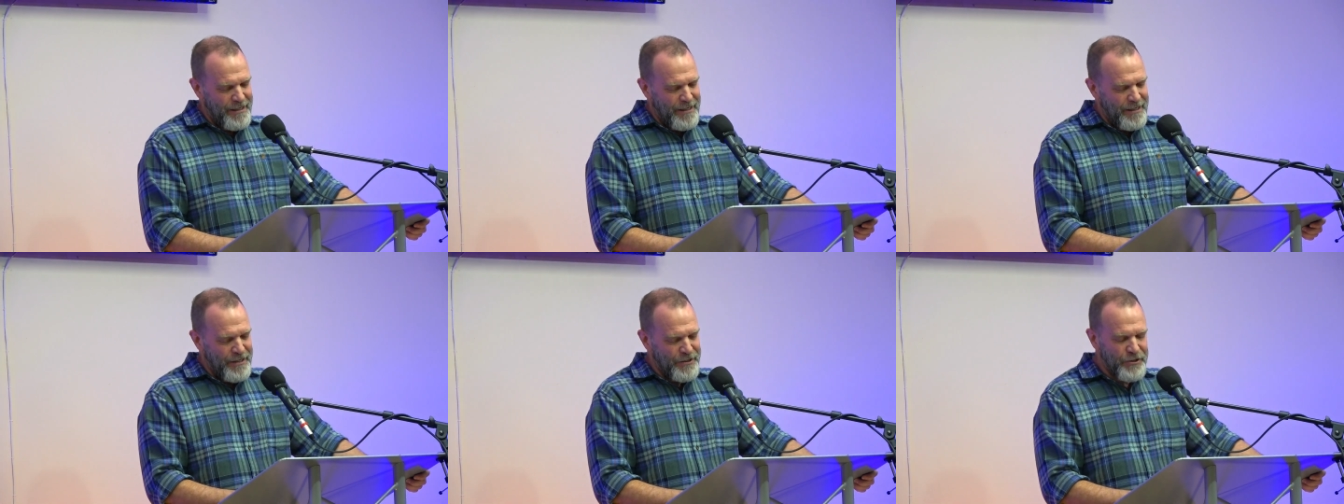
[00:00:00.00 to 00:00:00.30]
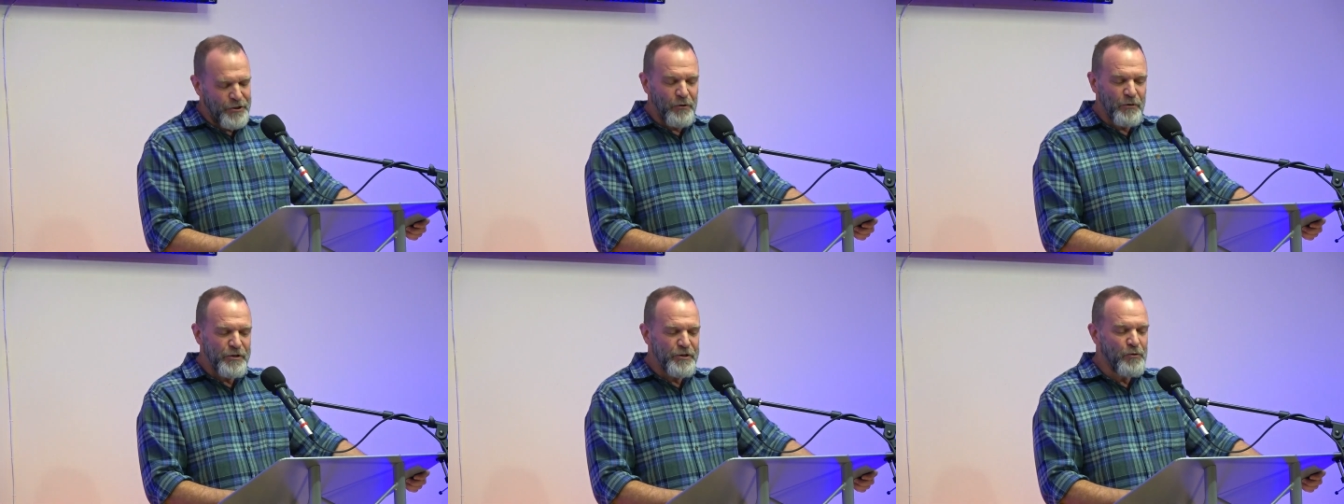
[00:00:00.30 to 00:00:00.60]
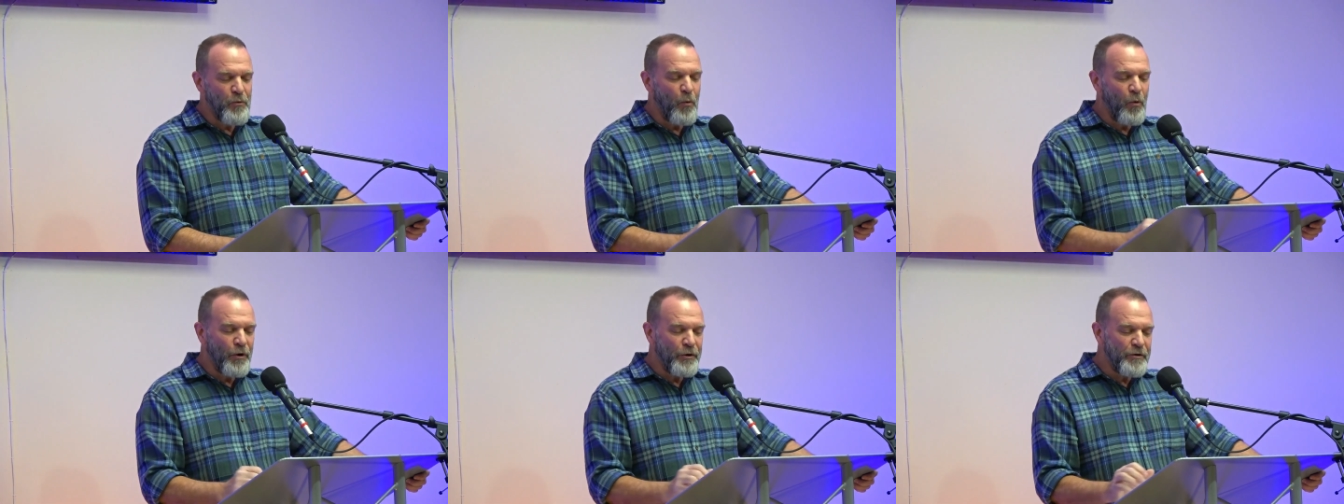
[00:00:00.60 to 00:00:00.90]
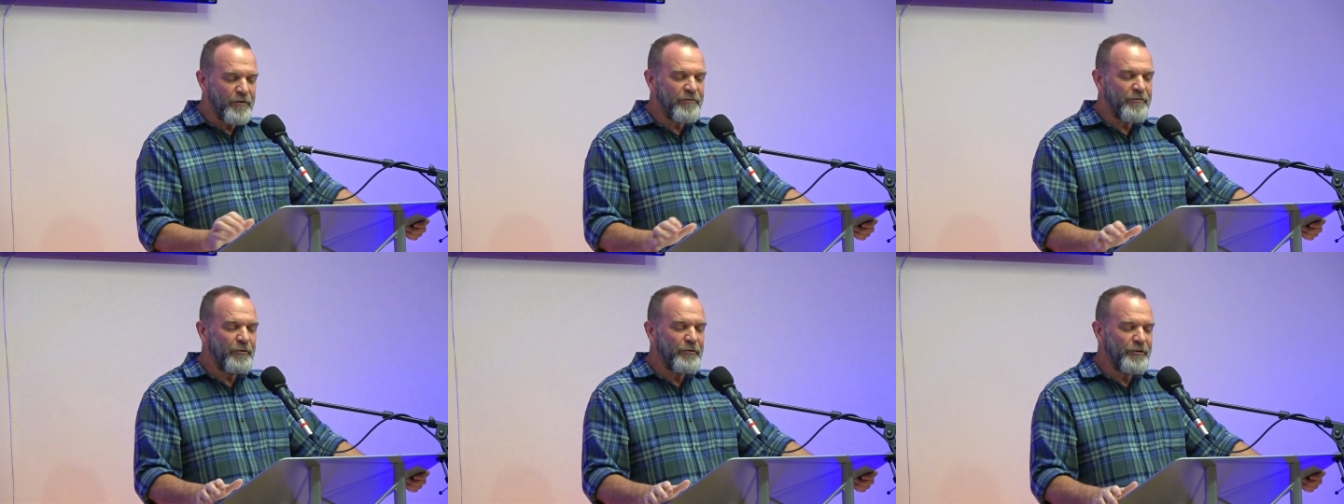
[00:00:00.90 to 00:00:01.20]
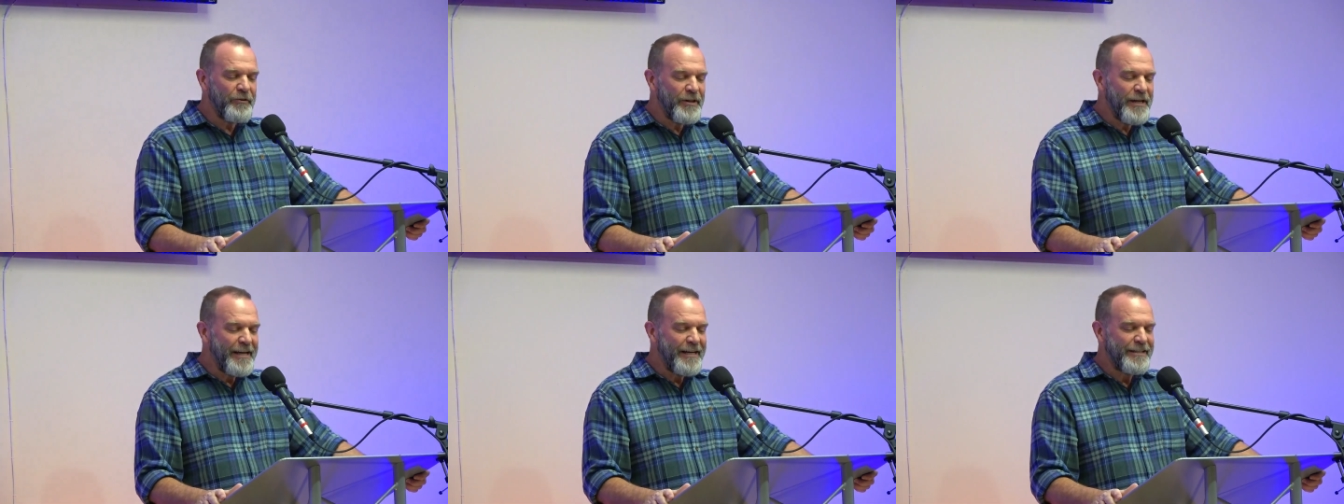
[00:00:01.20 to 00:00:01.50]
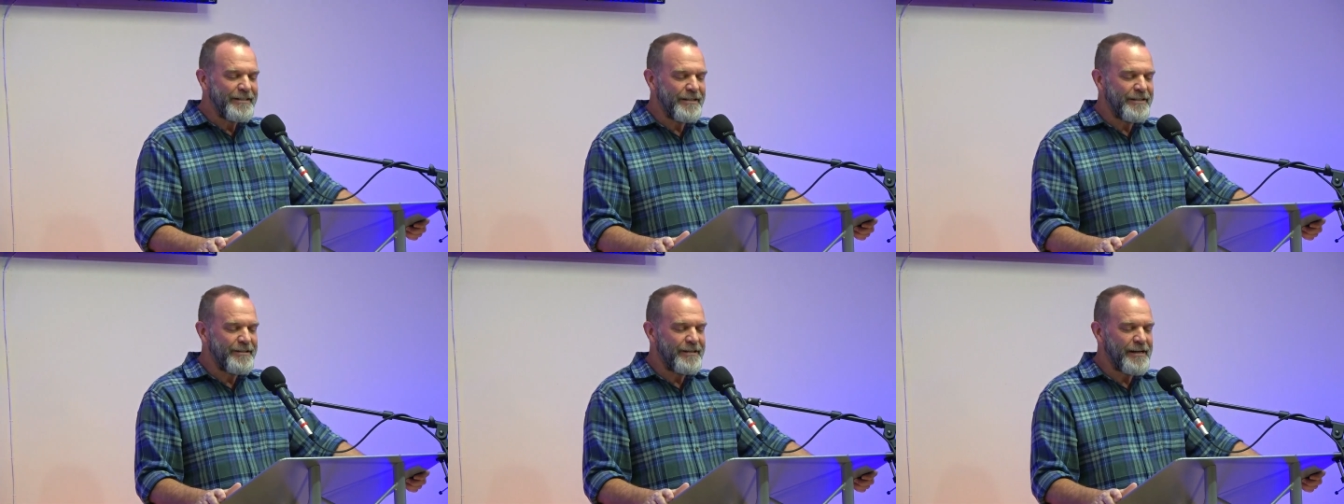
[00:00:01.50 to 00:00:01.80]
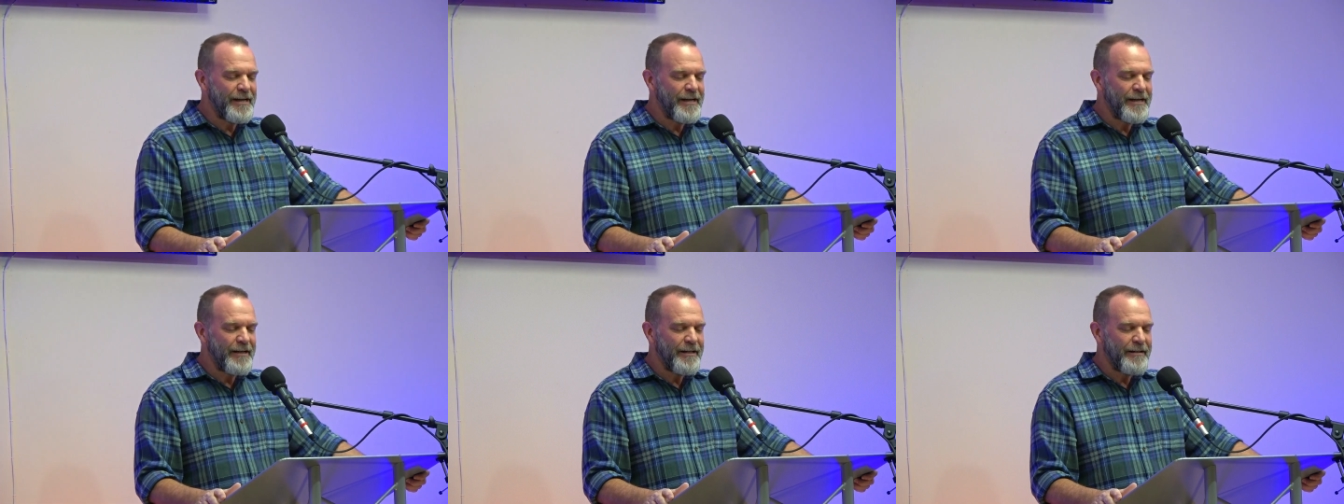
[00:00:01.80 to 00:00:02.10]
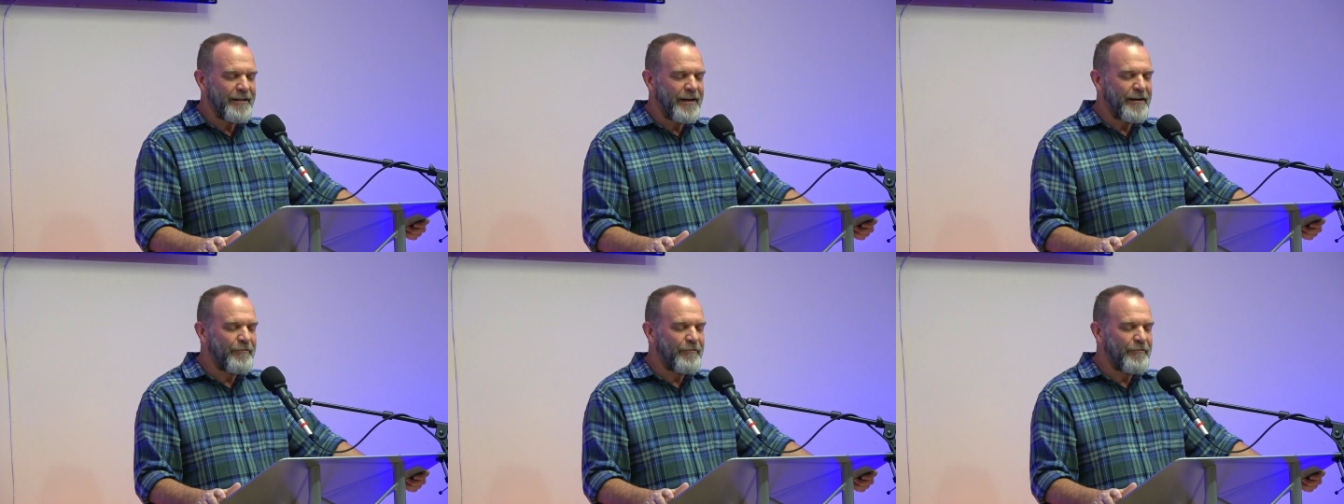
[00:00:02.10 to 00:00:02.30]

And so it's a wonderful thing today.